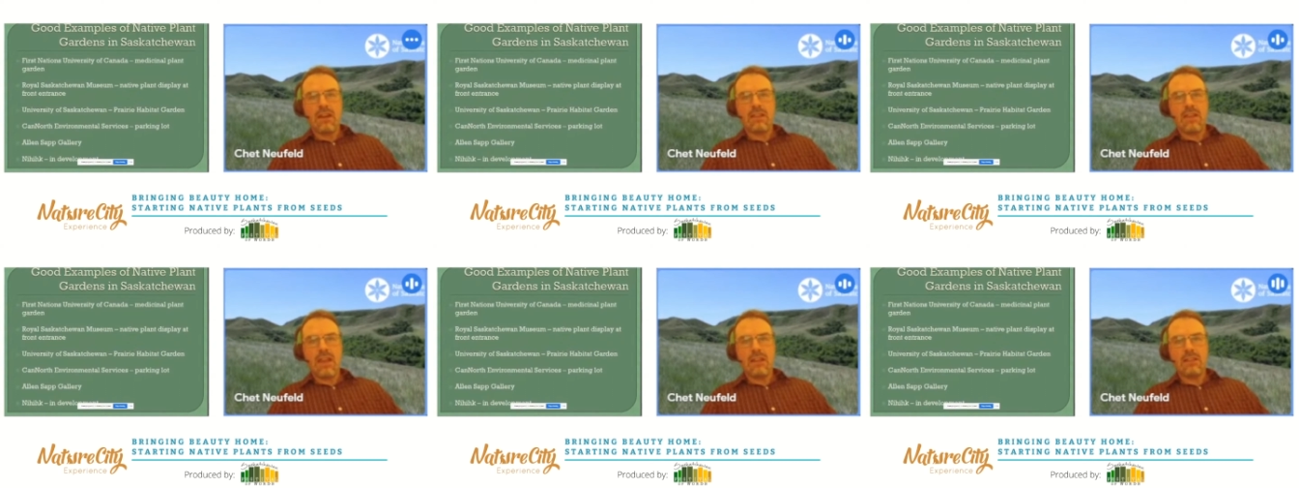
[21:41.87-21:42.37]

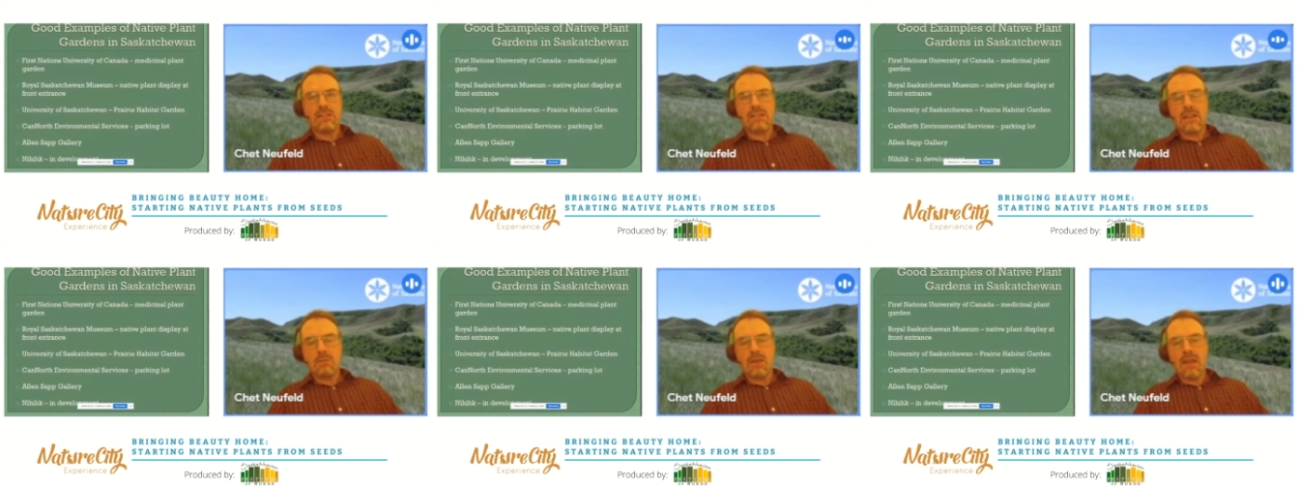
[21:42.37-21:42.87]
The Alan
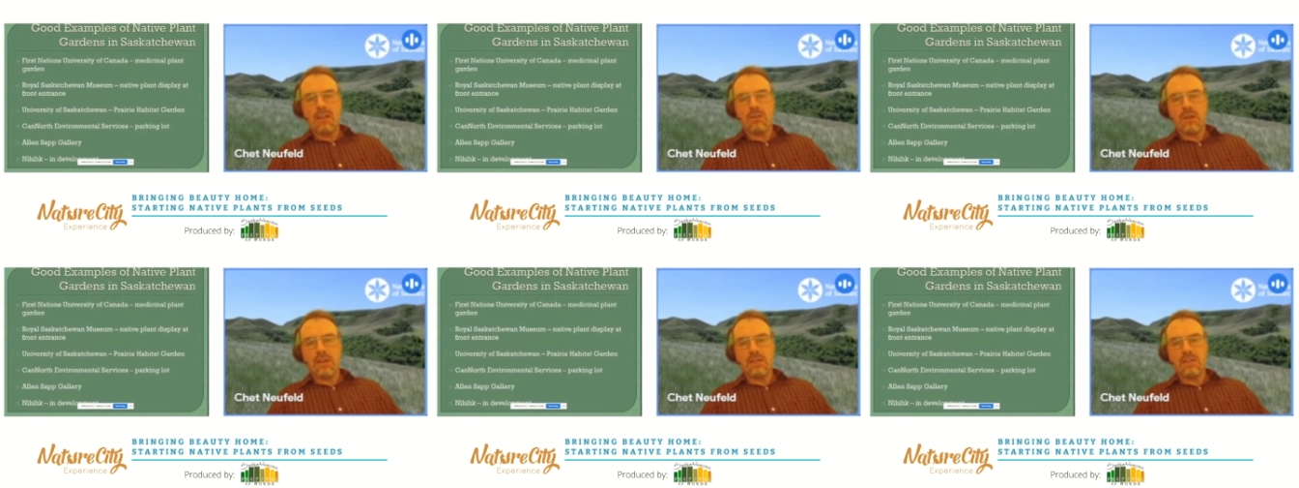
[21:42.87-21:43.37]
Sapp
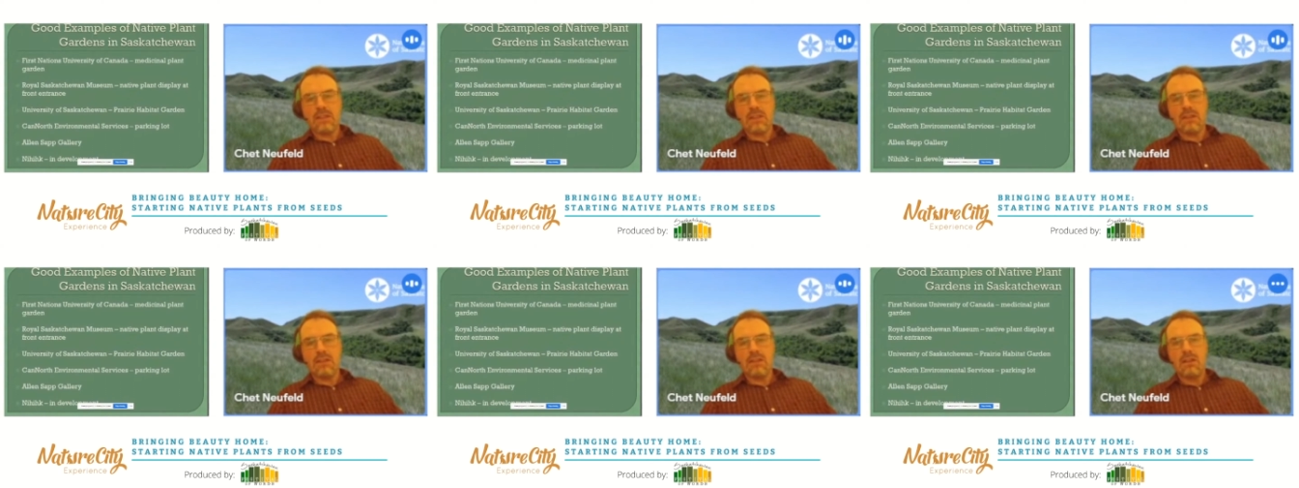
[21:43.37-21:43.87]
Gallery is
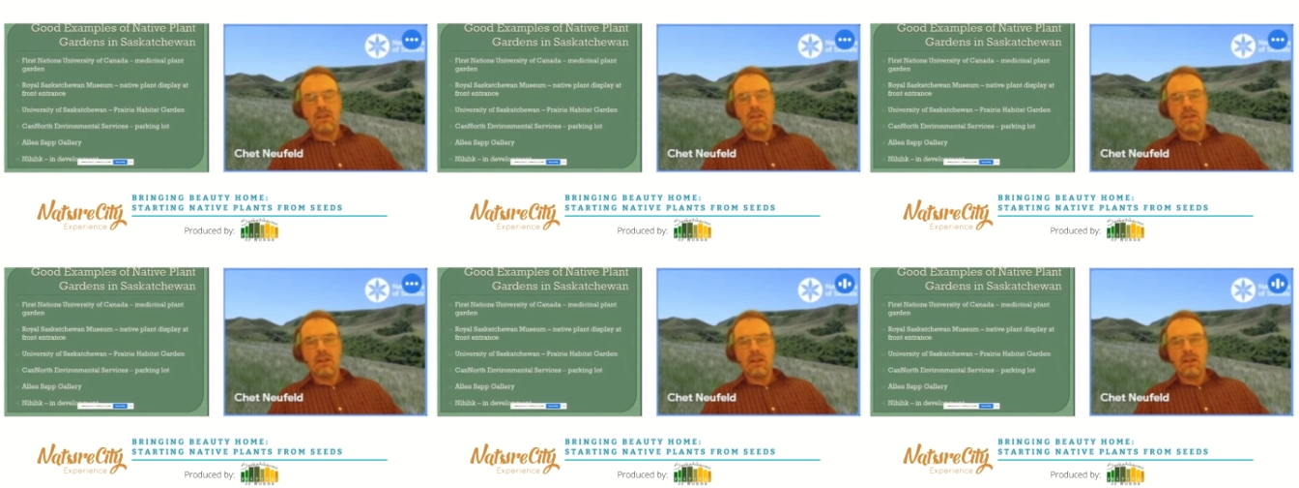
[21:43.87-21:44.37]
in
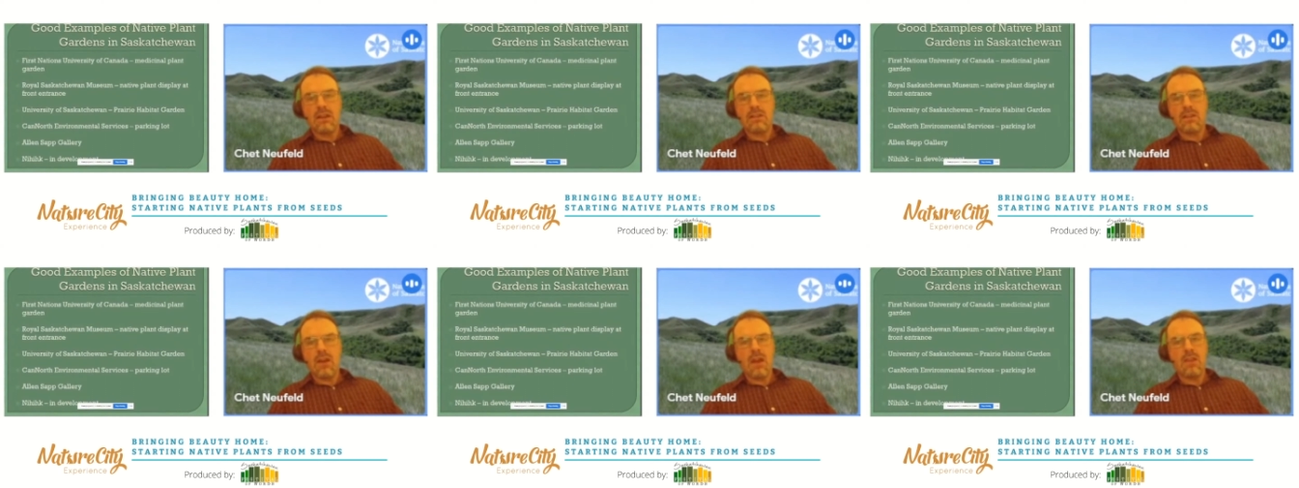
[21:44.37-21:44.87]

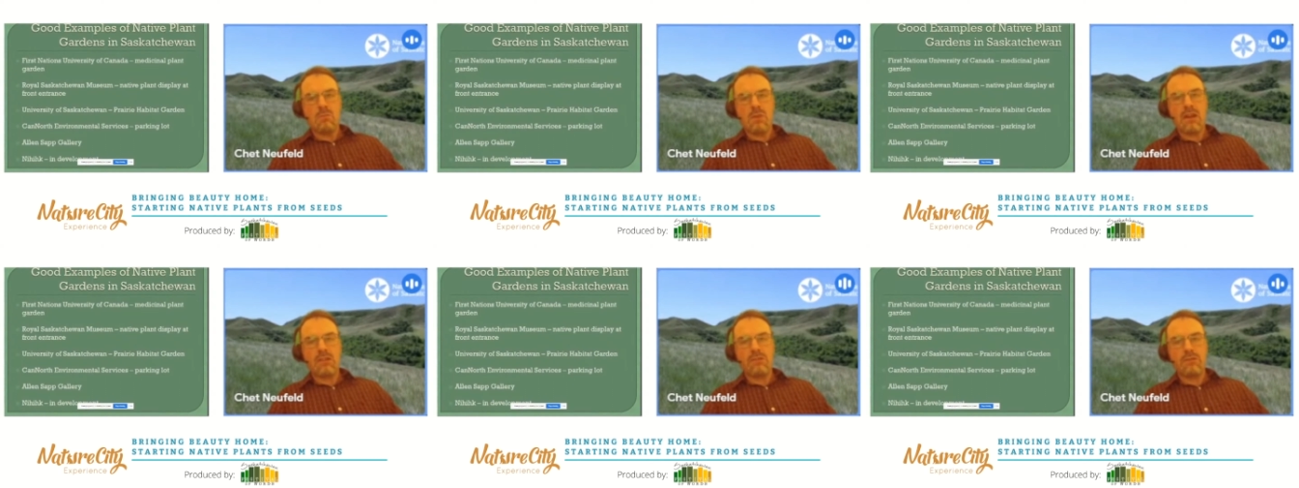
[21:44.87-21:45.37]
either
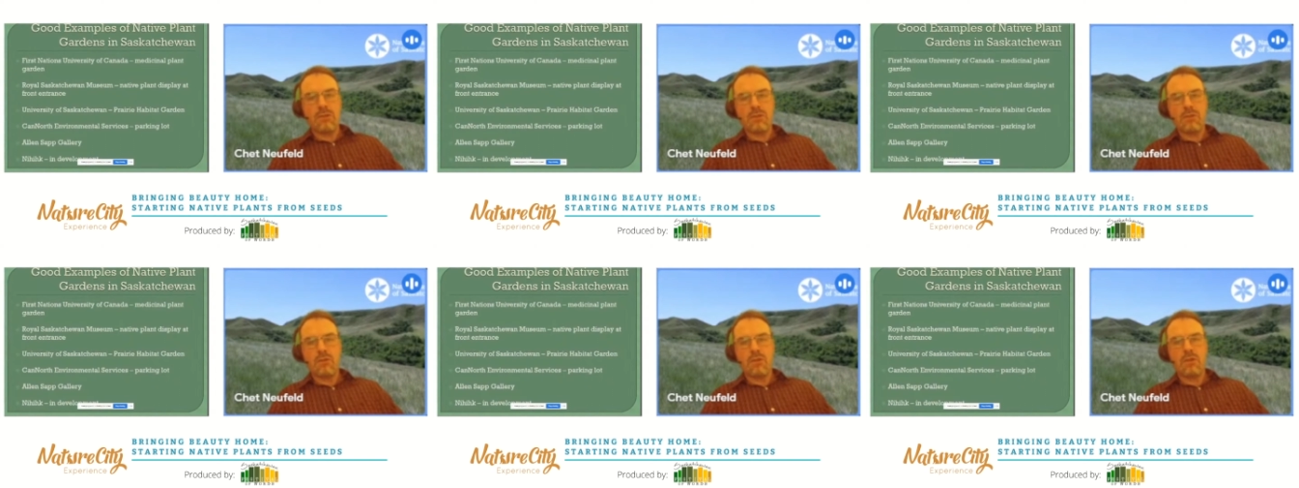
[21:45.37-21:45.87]
Battleford
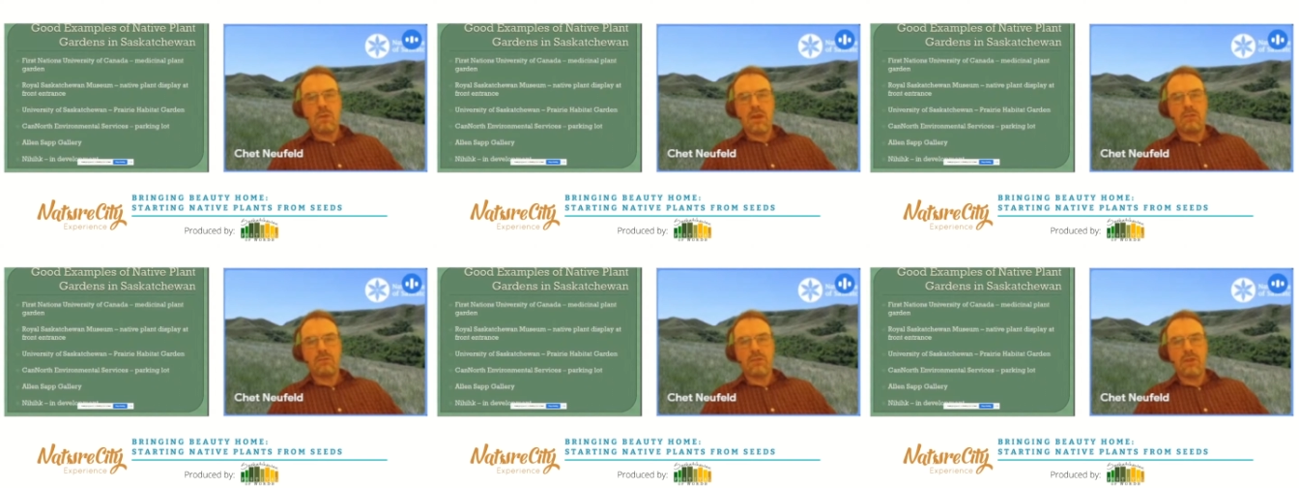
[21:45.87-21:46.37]
or North
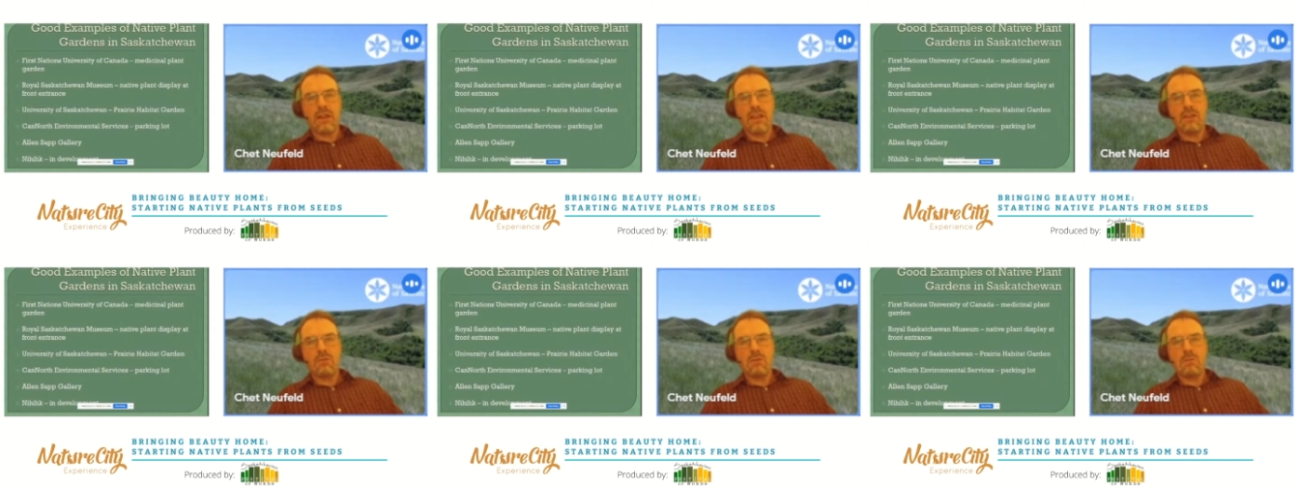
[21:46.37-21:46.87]
Battleford. I
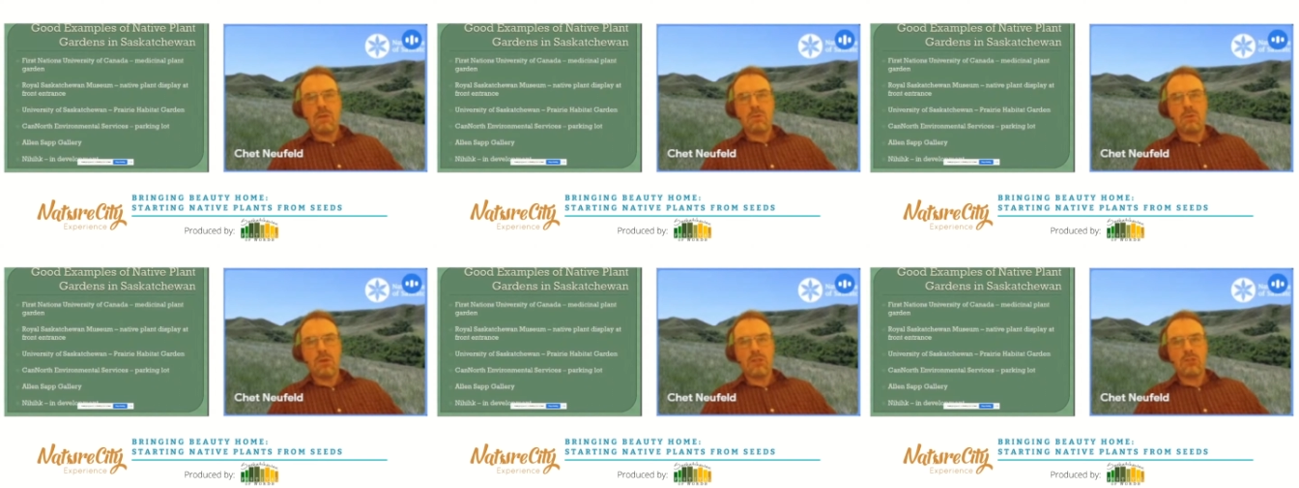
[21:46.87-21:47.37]
can't
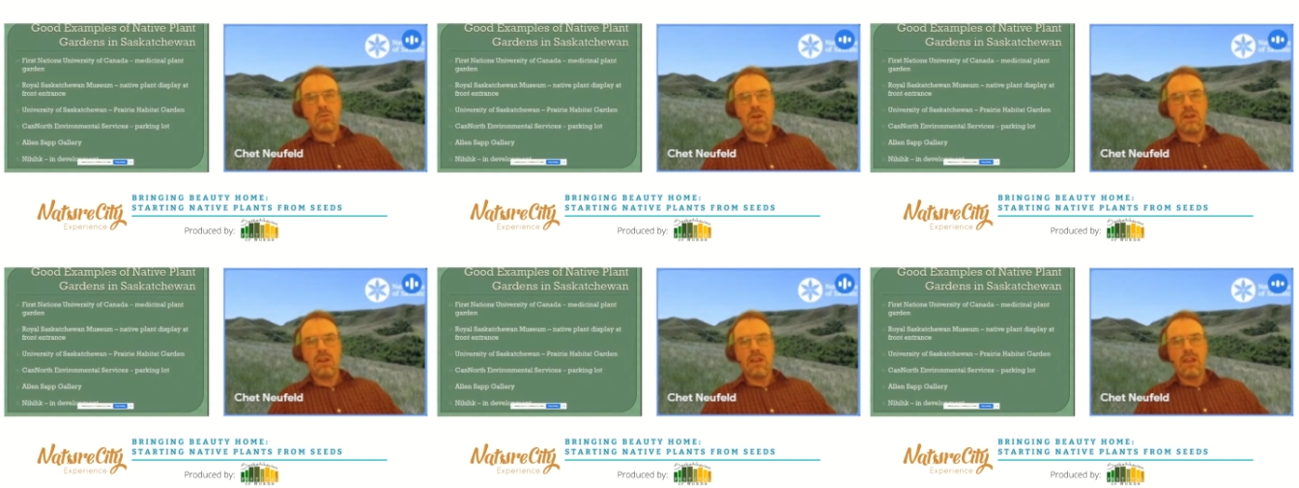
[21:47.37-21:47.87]
remember which
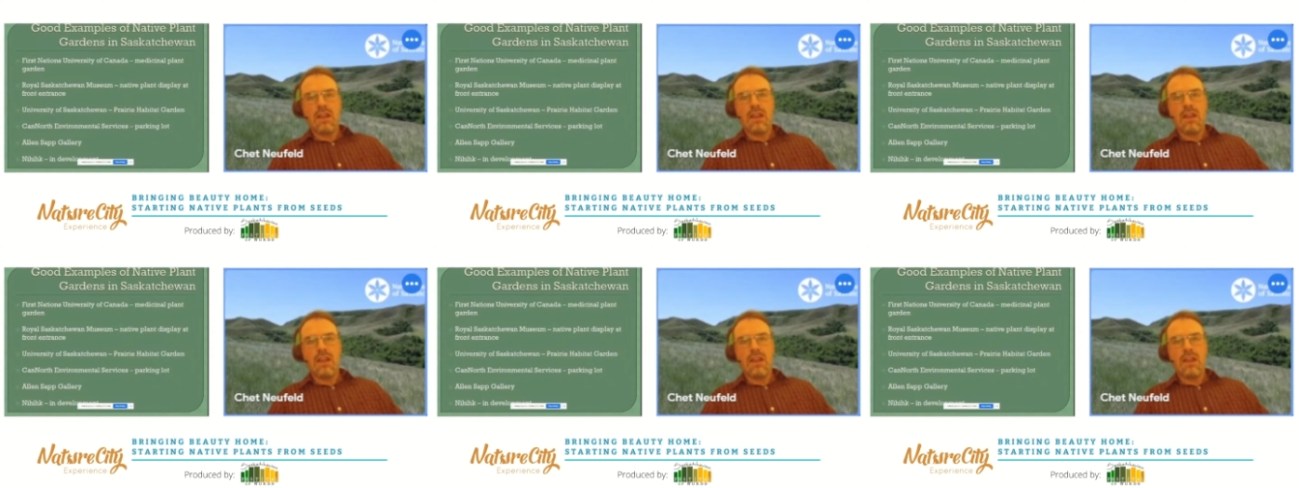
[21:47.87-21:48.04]
one.